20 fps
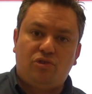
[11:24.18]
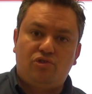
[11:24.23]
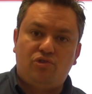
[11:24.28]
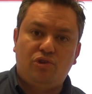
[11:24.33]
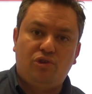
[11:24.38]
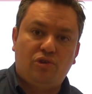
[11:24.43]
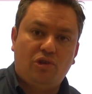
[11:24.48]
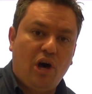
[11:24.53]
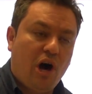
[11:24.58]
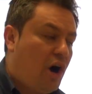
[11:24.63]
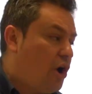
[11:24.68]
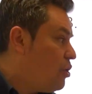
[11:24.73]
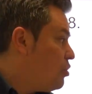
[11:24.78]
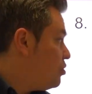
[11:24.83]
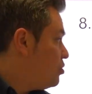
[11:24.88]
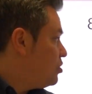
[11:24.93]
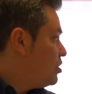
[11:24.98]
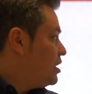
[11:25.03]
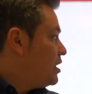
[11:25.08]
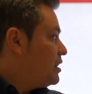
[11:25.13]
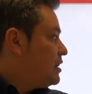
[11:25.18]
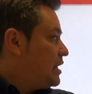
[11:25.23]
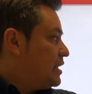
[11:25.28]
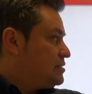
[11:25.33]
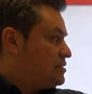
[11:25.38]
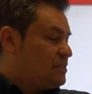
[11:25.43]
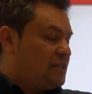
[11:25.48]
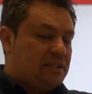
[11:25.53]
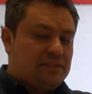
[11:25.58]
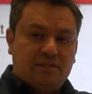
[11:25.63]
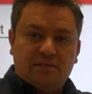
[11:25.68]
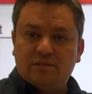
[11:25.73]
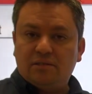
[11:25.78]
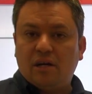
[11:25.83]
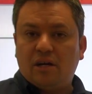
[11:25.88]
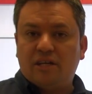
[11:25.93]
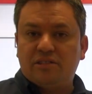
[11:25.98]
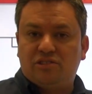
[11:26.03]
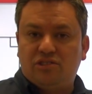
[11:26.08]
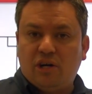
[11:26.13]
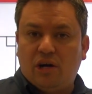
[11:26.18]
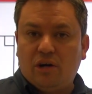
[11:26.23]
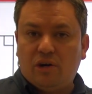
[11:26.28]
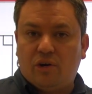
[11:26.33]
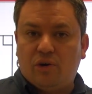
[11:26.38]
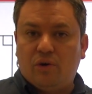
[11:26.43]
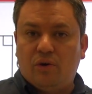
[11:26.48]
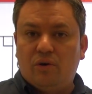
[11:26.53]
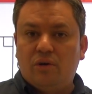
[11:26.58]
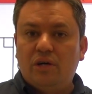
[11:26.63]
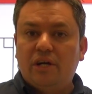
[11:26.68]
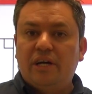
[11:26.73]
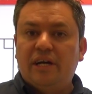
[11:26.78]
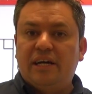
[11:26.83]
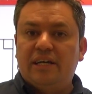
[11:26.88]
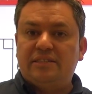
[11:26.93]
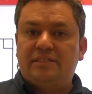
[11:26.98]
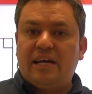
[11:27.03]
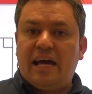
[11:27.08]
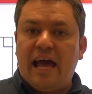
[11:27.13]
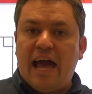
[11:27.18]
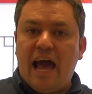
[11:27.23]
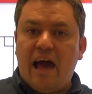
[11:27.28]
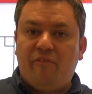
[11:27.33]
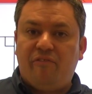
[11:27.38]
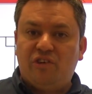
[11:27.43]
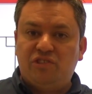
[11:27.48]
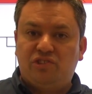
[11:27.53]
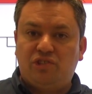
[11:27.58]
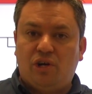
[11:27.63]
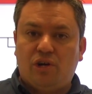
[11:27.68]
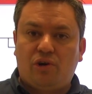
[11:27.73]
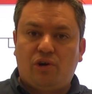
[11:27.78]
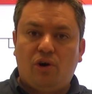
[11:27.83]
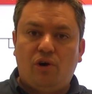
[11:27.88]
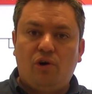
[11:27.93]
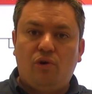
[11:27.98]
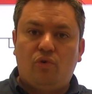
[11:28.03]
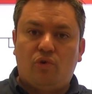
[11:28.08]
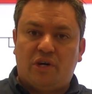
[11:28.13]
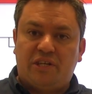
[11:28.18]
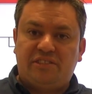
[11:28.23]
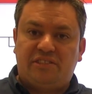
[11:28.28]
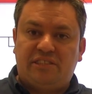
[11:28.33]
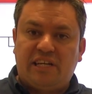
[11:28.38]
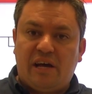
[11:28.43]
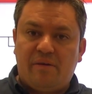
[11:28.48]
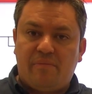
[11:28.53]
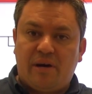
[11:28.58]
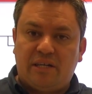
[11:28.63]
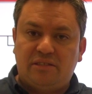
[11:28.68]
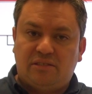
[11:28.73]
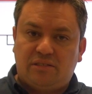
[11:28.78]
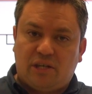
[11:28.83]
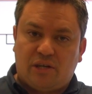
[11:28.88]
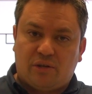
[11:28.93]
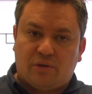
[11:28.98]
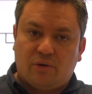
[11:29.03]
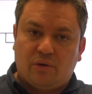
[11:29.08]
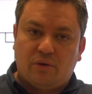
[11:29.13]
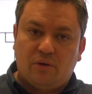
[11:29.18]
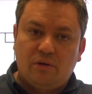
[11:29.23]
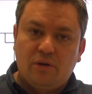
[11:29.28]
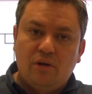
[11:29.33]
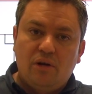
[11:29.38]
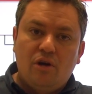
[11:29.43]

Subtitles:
to know that this is not a circle, it's a half a circle or a semicircle.